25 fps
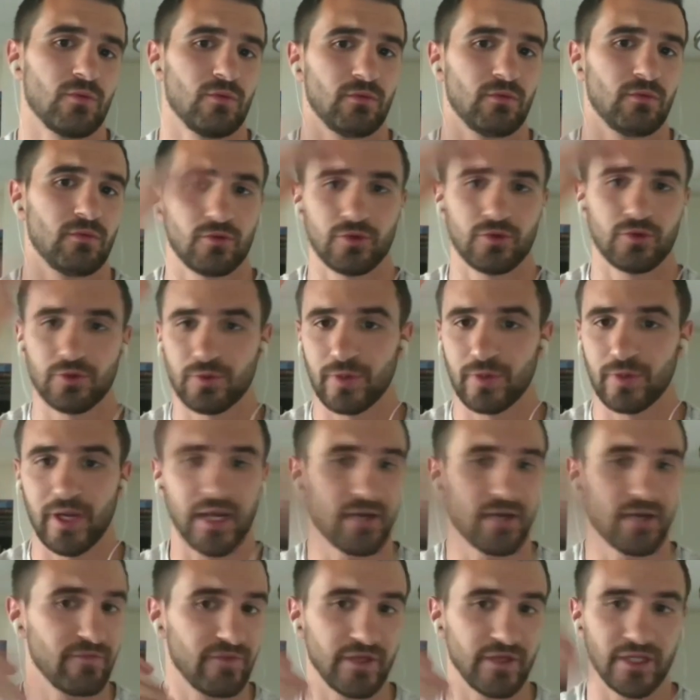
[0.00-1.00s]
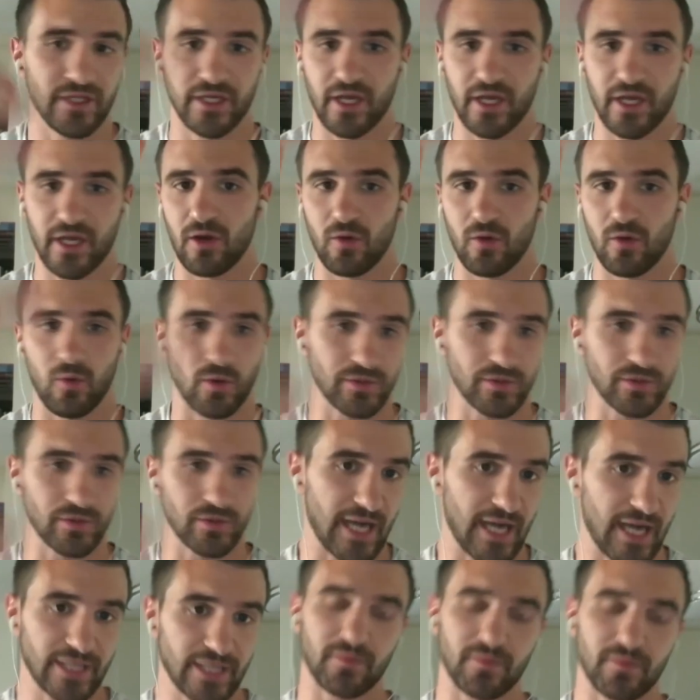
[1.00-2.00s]
Create a video or
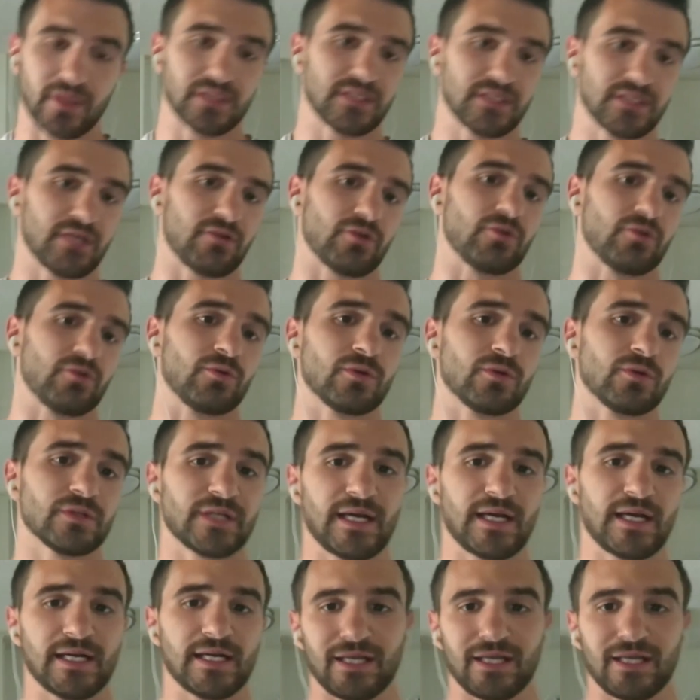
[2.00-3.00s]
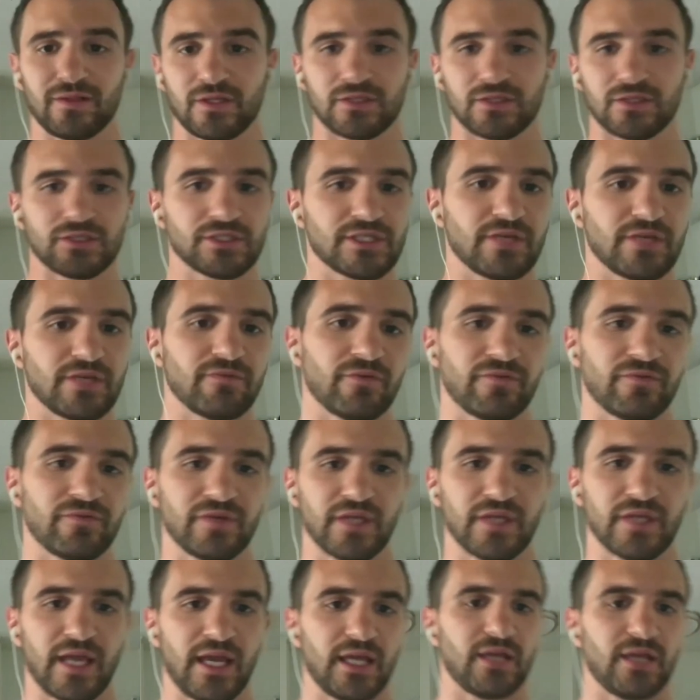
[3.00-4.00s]
document it in a Google Doc, and then just give a
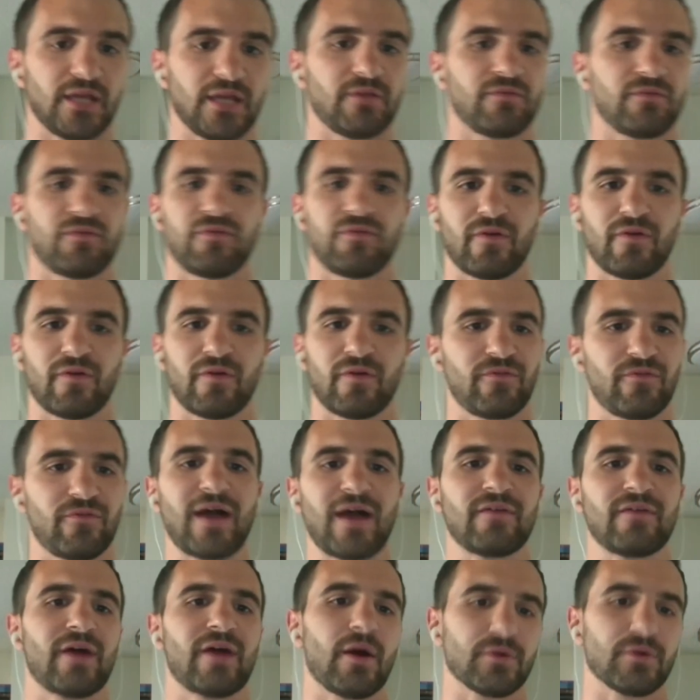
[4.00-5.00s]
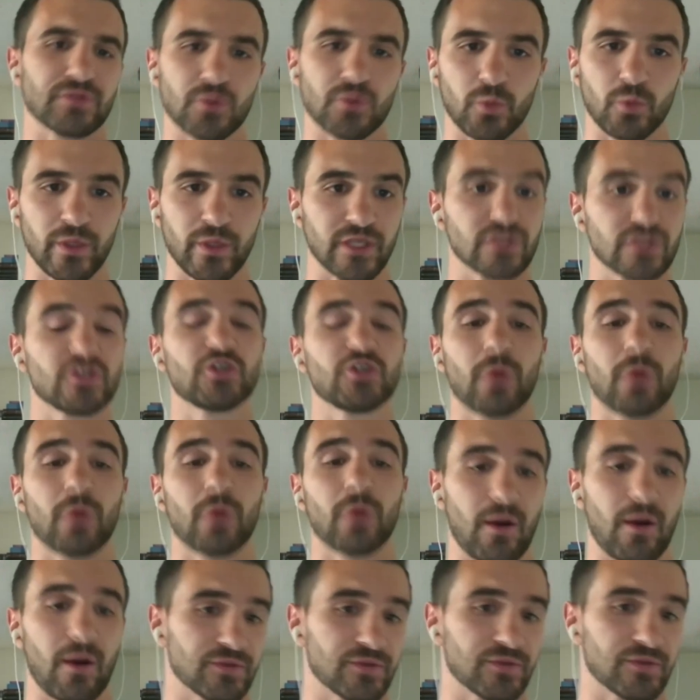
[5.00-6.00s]
VA 5 hours a week, 2
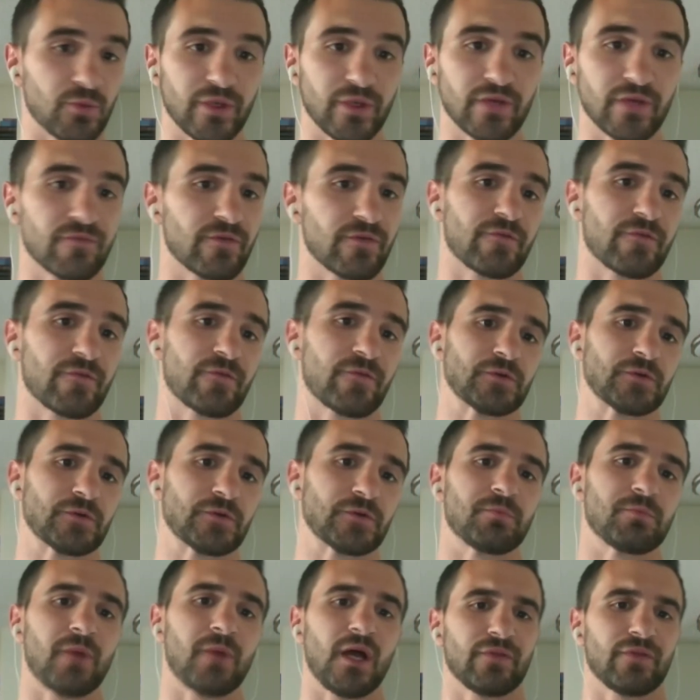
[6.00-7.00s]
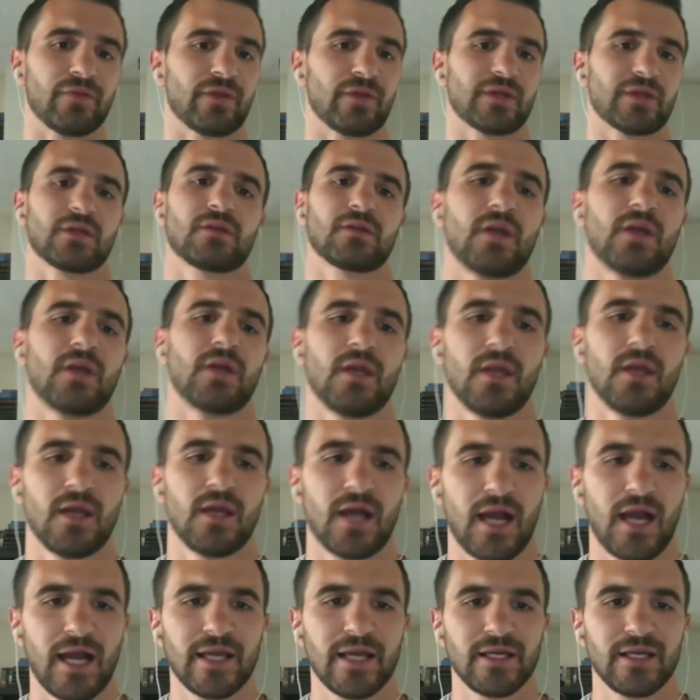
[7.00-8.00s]
hours a week for the first month. Like
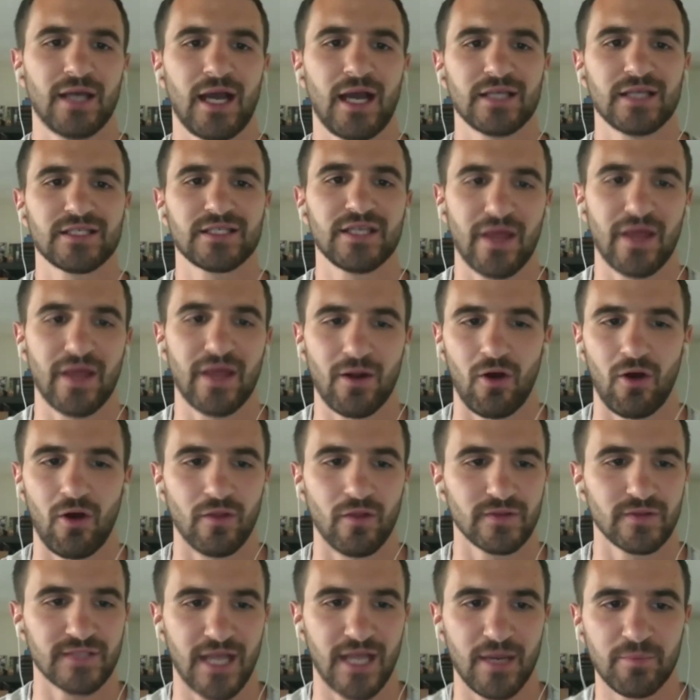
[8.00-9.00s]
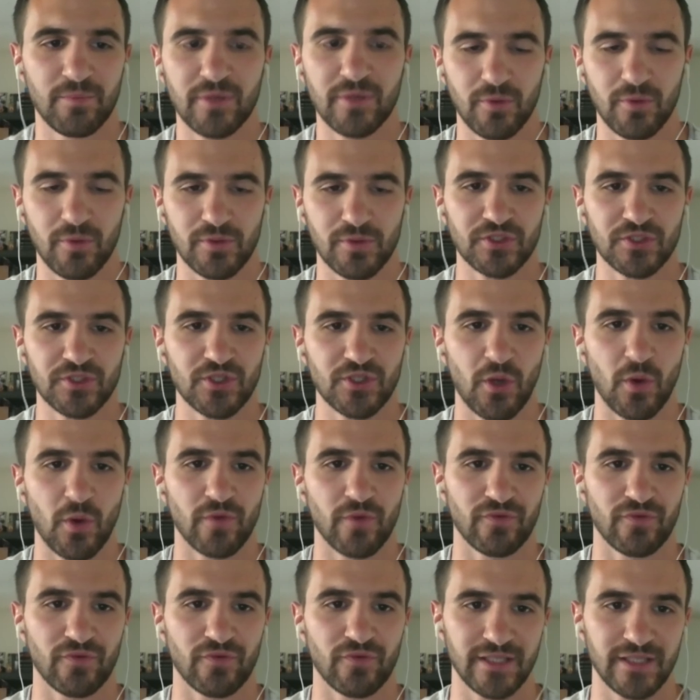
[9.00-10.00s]
I see that all the time. People are so
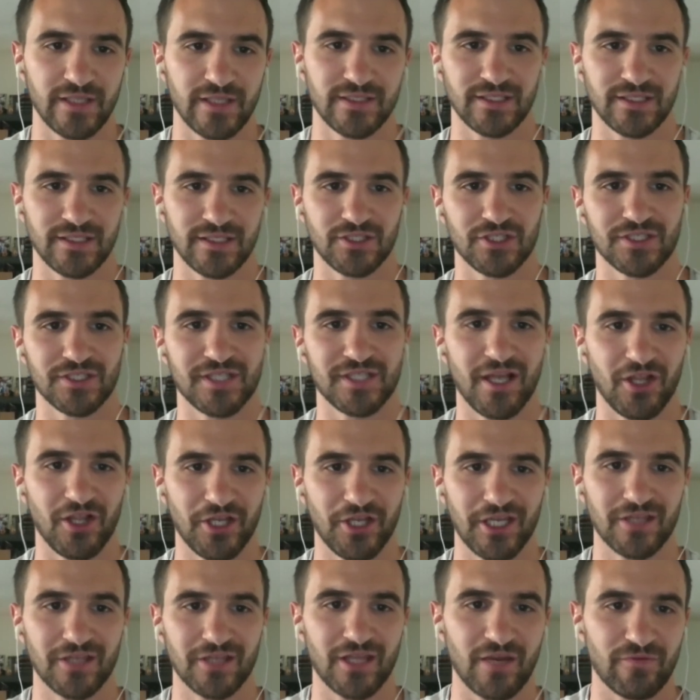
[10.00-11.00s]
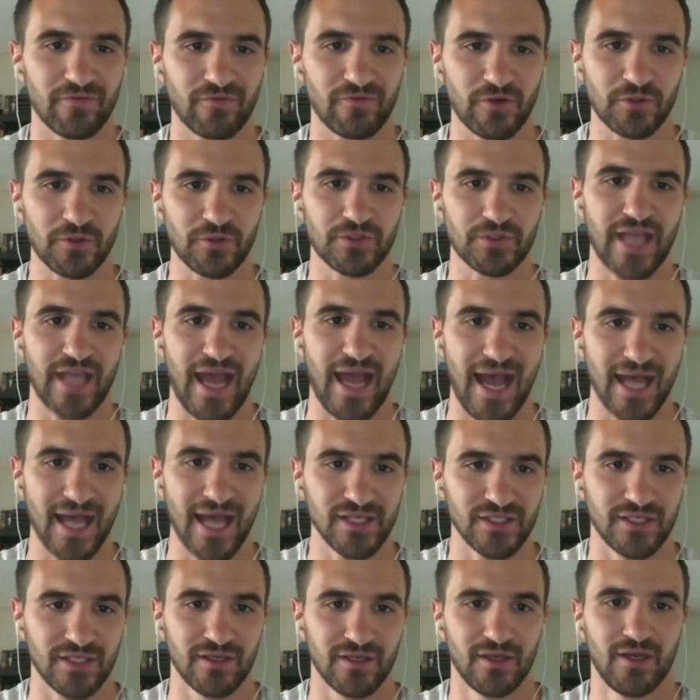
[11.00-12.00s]
afraid to just delegate that first
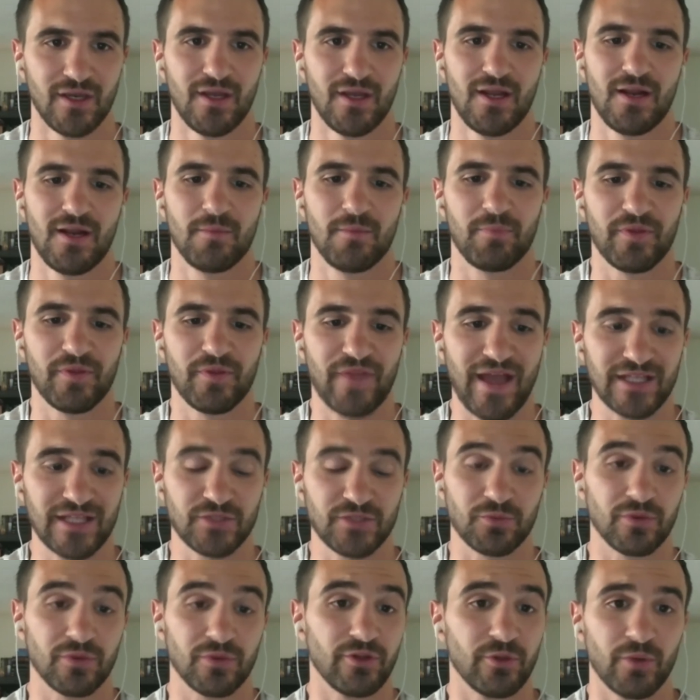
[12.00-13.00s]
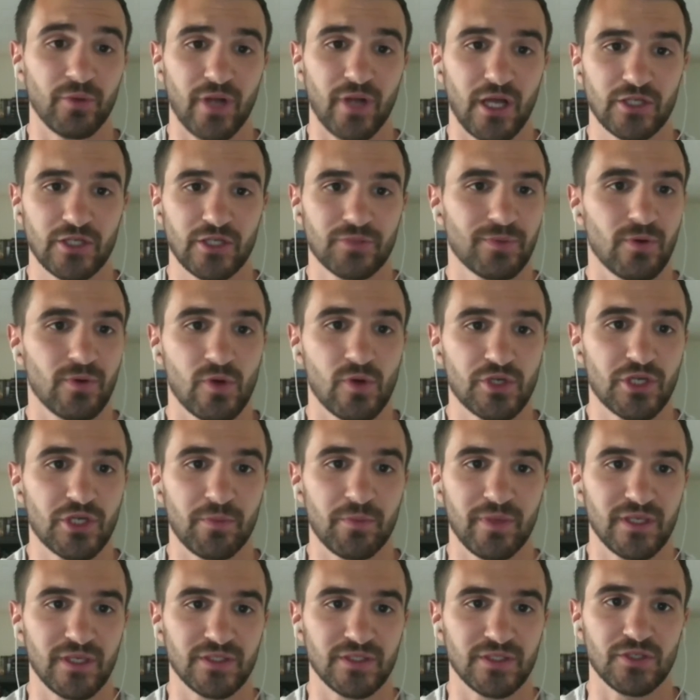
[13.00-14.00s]
task. But that's really what
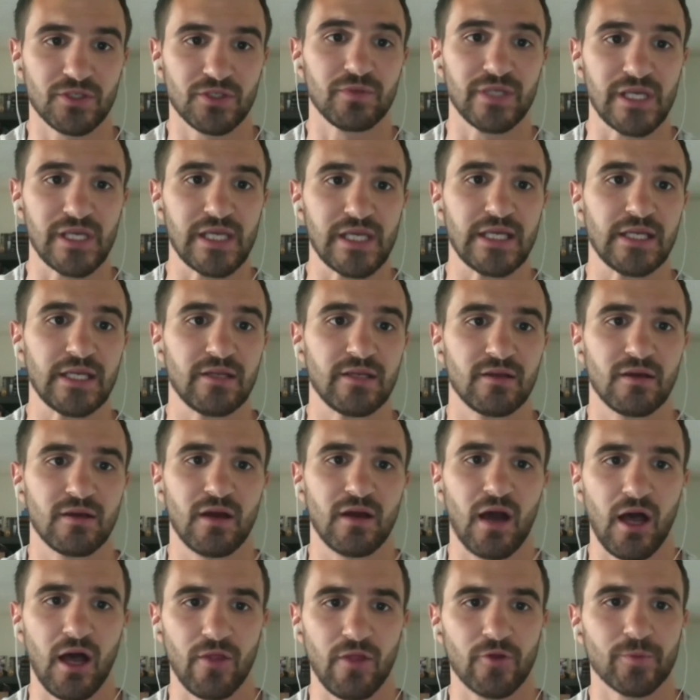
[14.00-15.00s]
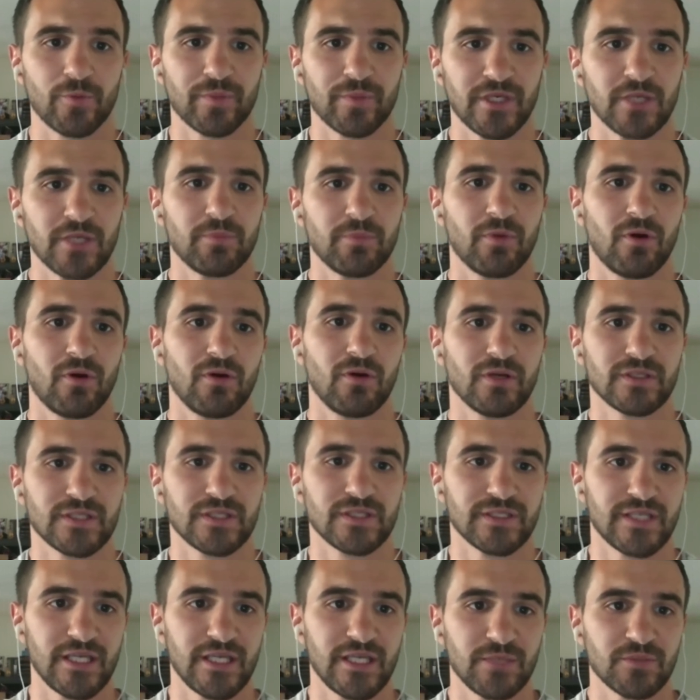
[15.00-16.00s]
entrepreneurship is. You need other people. It's
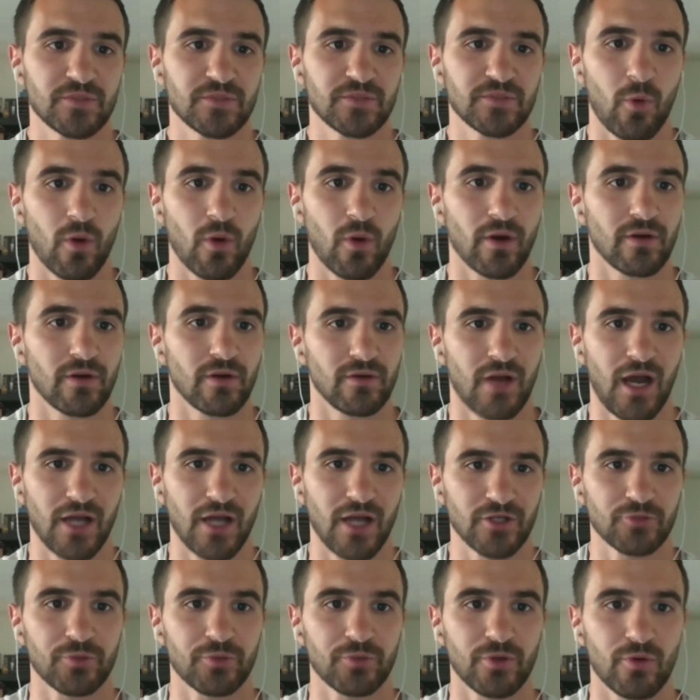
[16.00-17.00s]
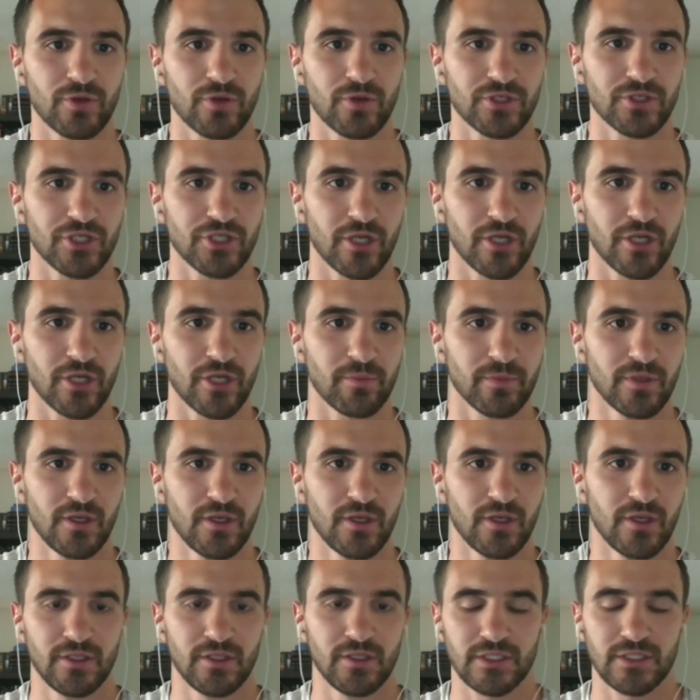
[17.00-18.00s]
a team sport, entrepreneurship.
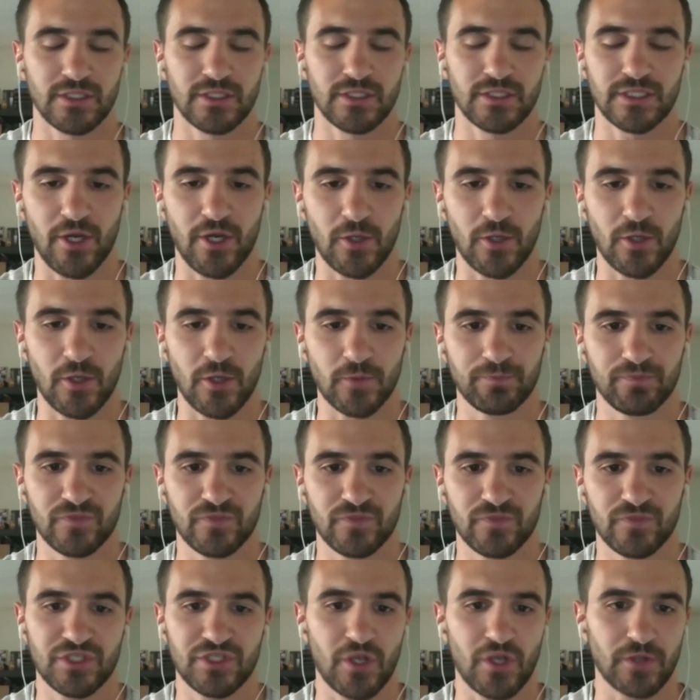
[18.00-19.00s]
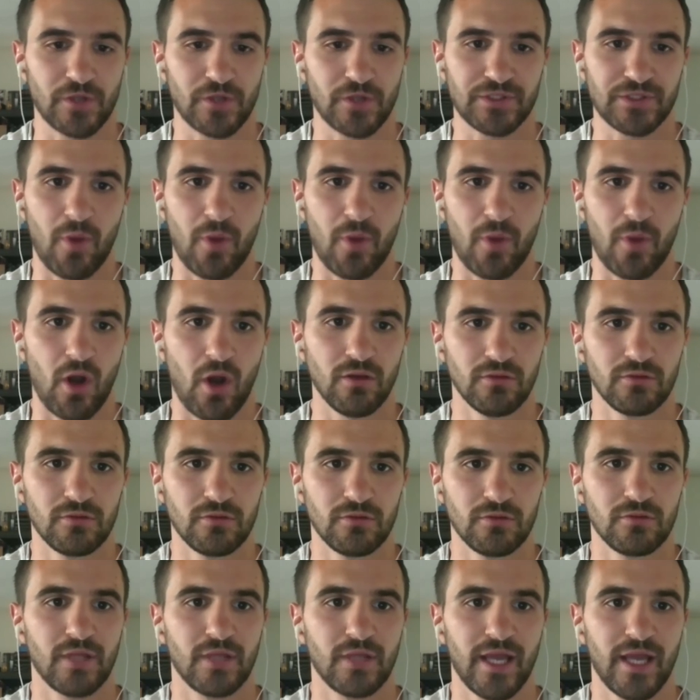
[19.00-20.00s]
So just start small
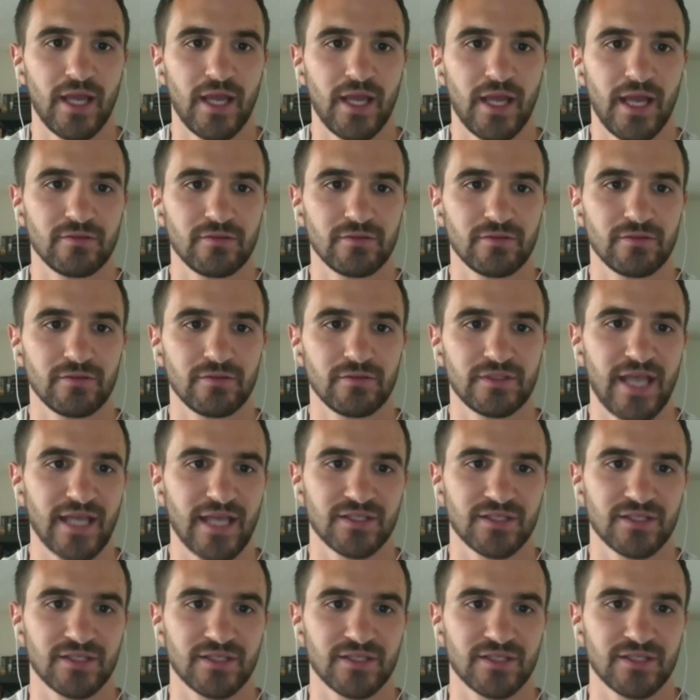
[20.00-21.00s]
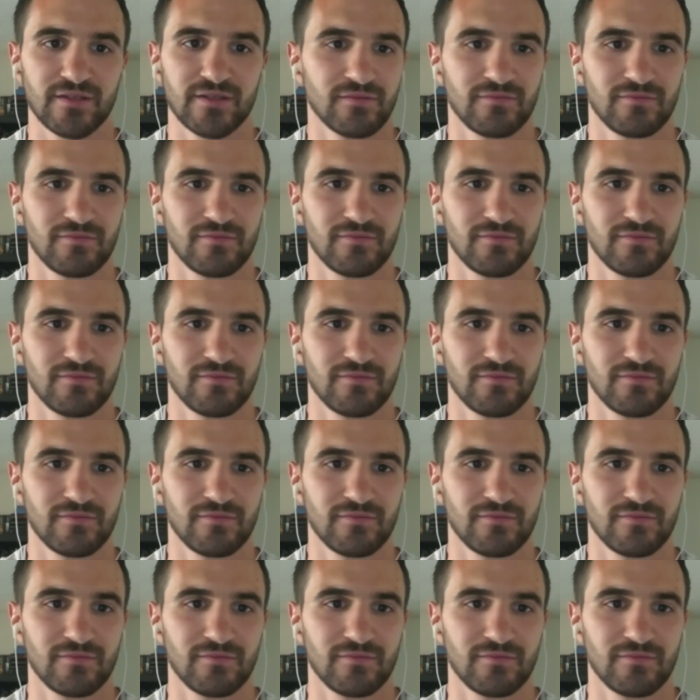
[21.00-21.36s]
and test.